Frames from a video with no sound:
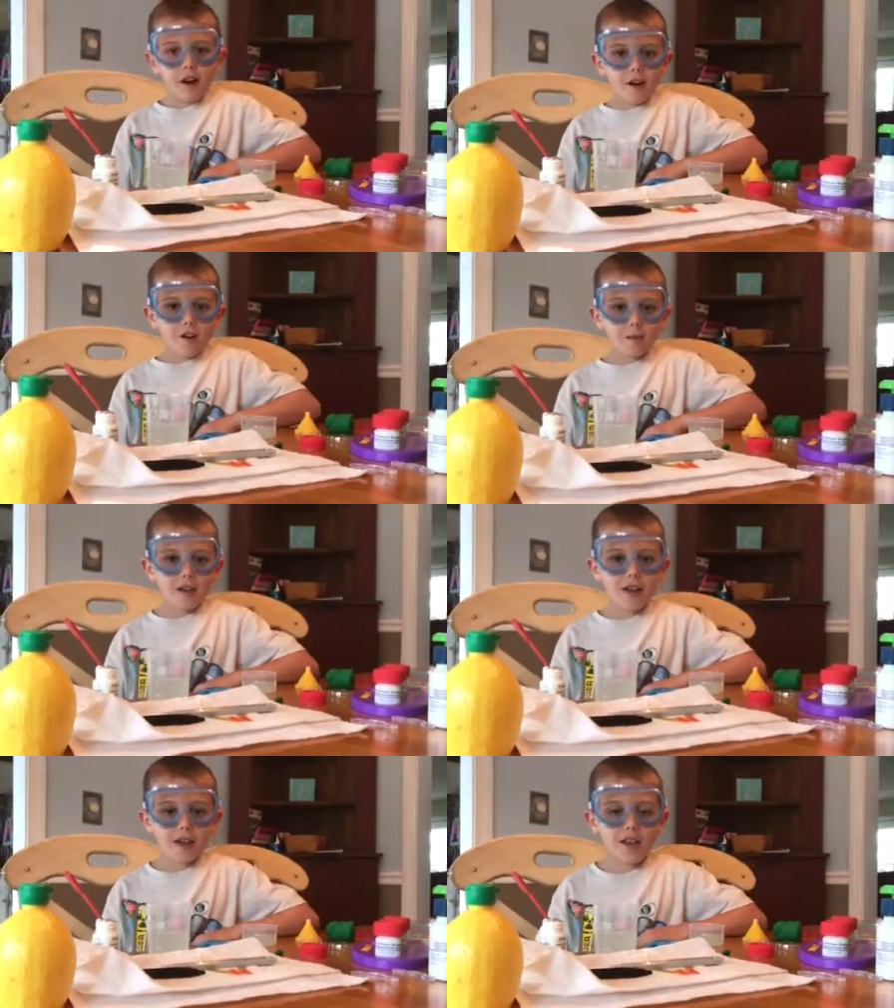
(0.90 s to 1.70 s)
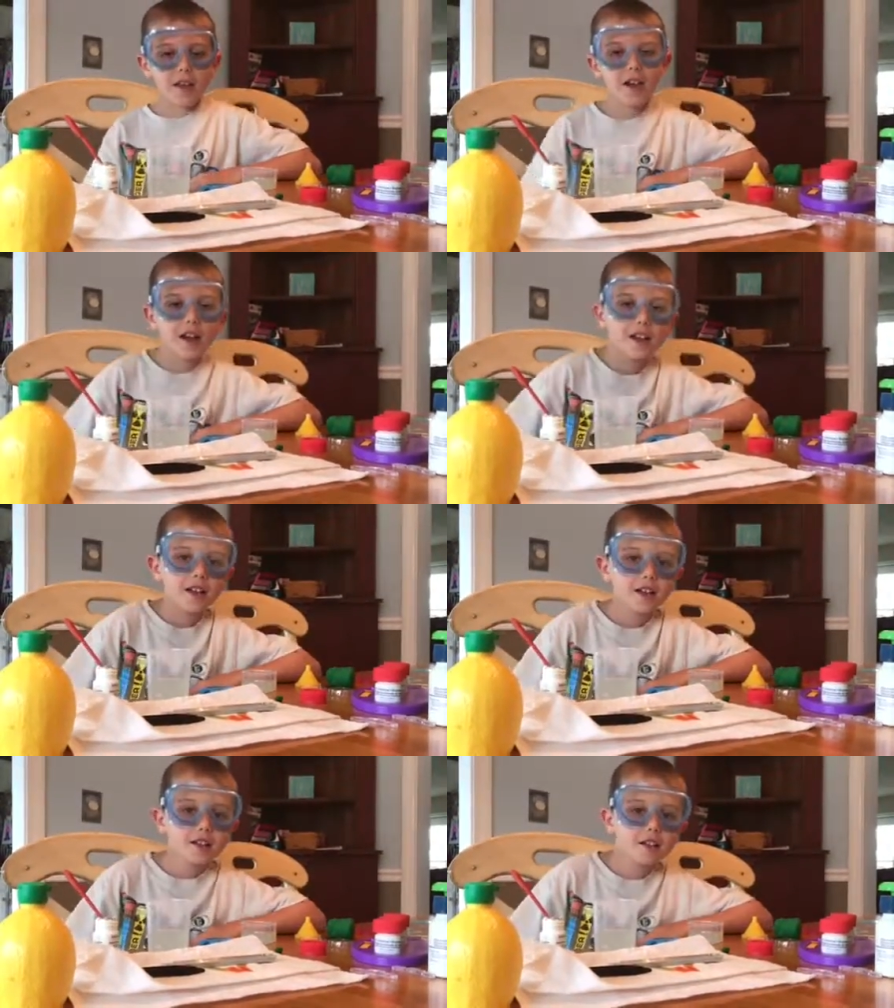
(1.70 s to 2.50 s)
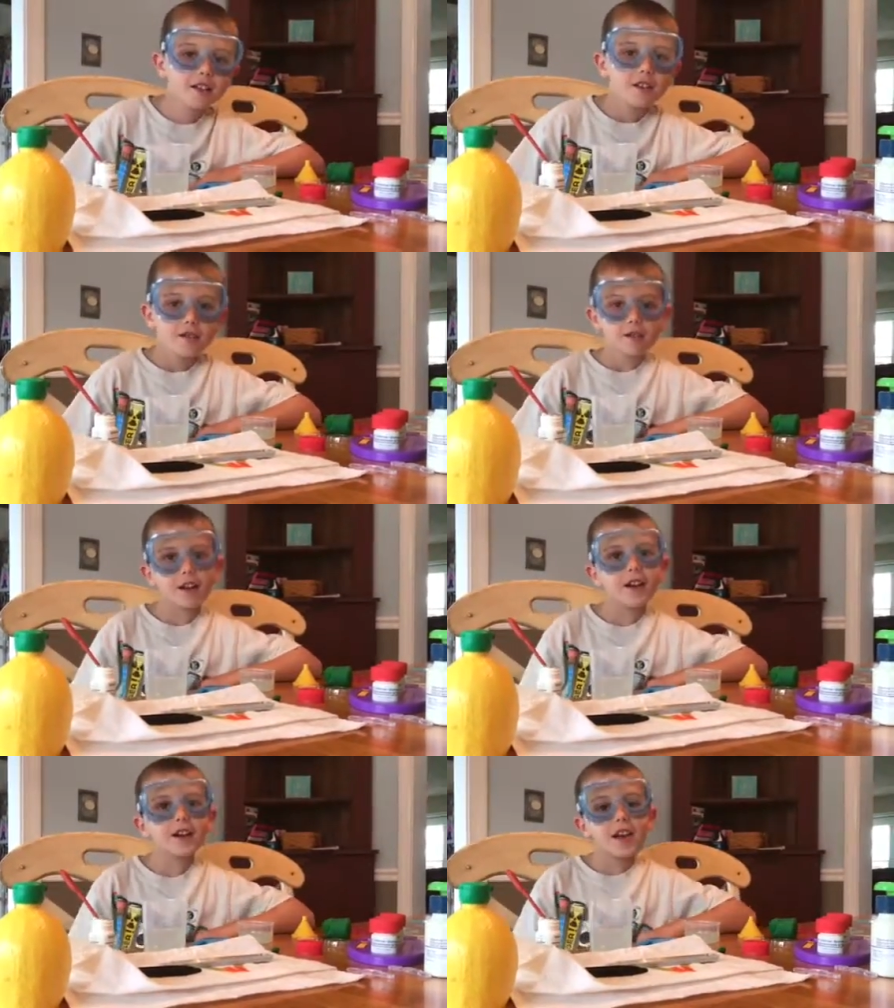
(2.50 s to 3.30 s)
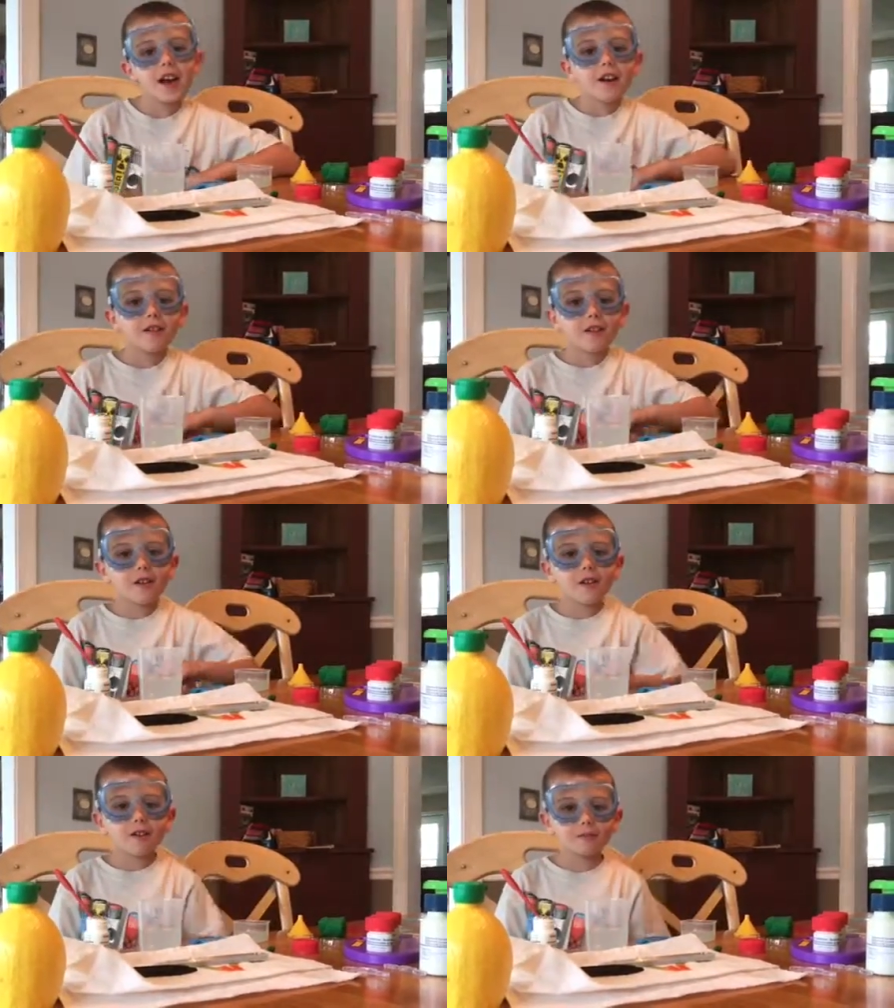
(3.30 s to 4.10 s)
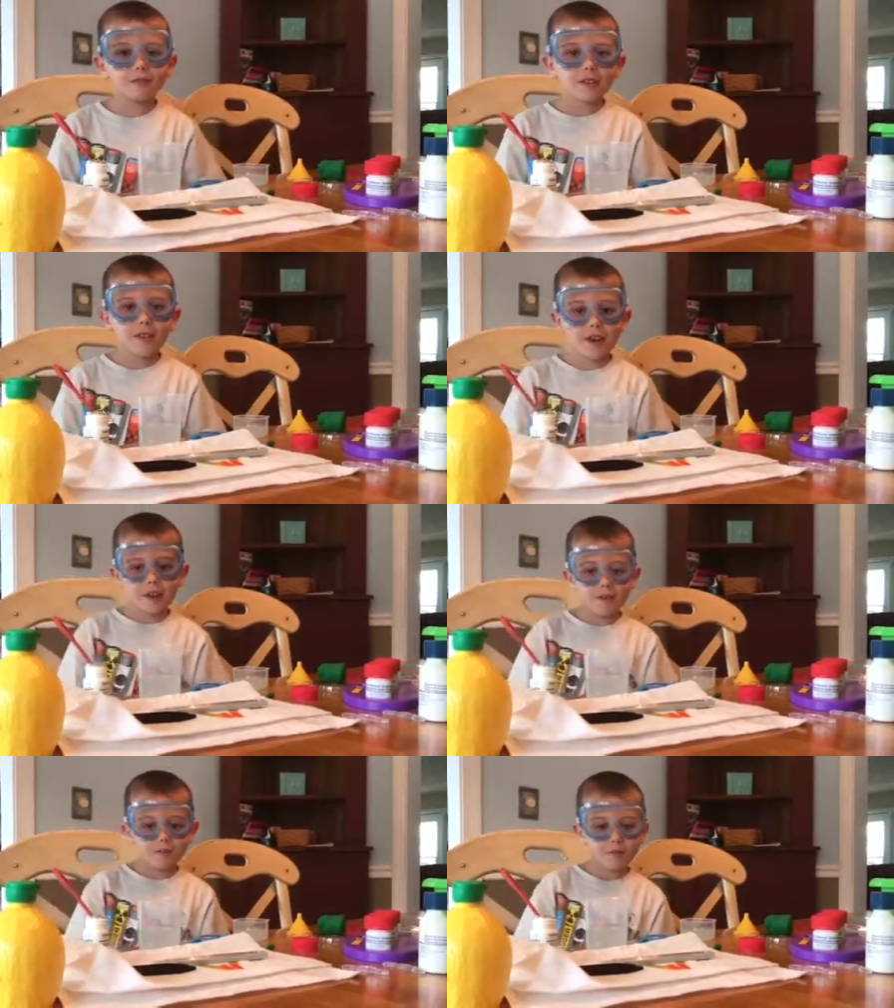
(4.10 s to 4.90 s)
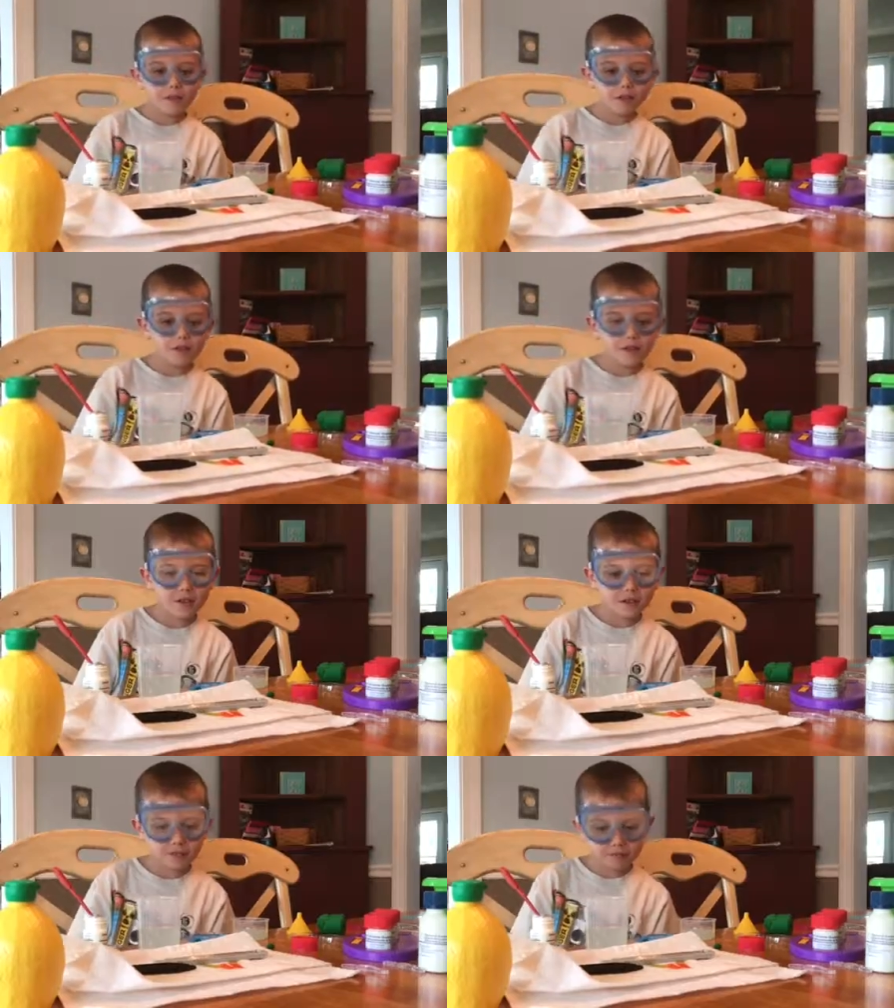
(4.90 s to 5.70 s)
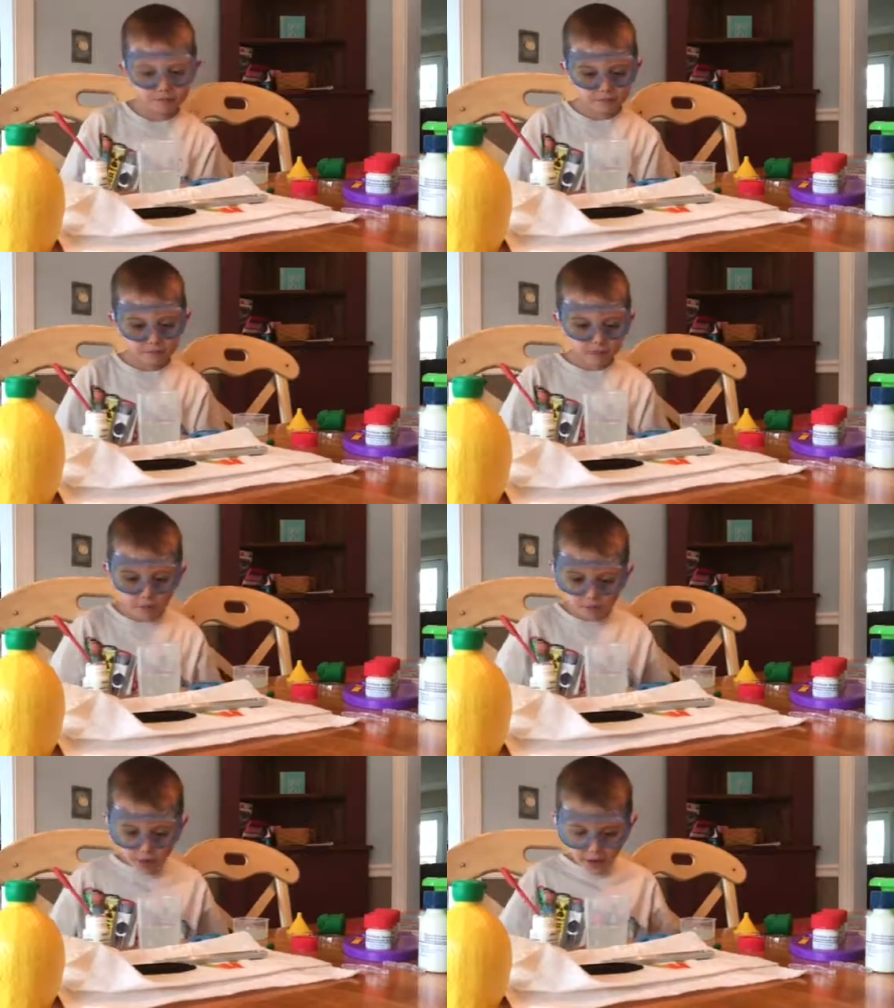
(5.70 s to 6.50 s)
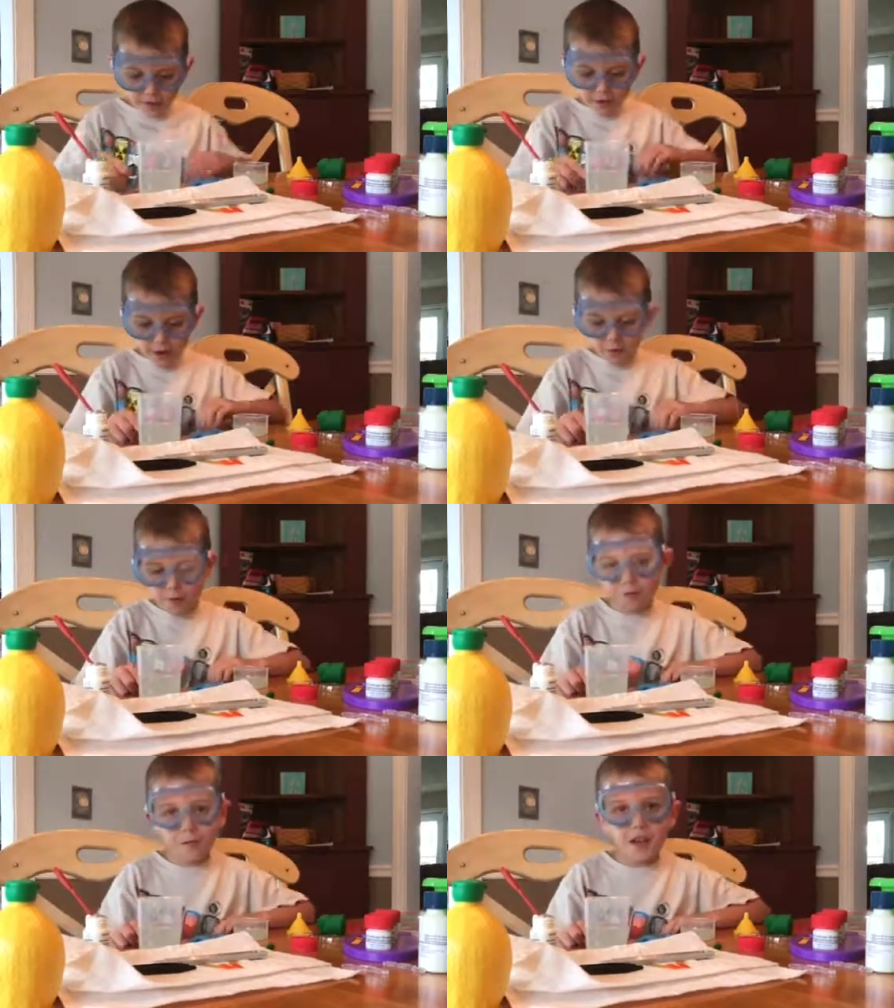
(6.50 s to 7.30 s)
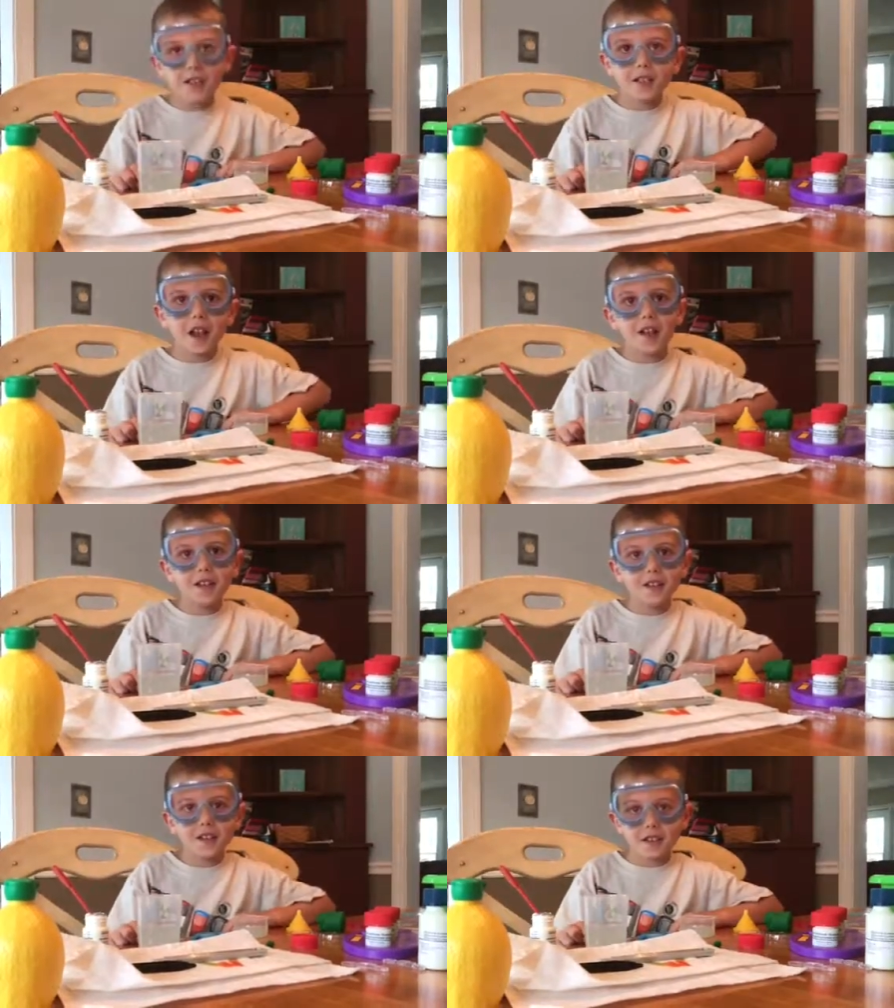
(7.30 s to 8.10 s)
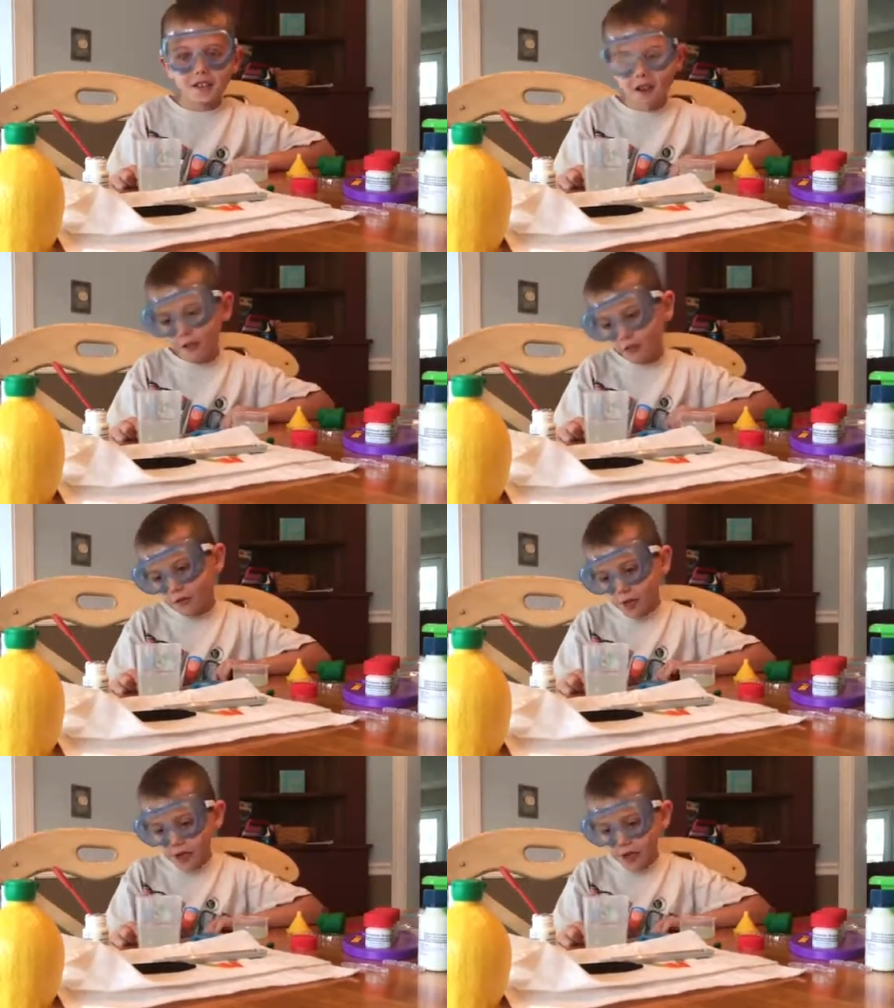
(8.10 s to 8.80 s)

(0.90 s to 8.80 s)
Um, hey guys, right now, um, I am just playing around with my science stuff,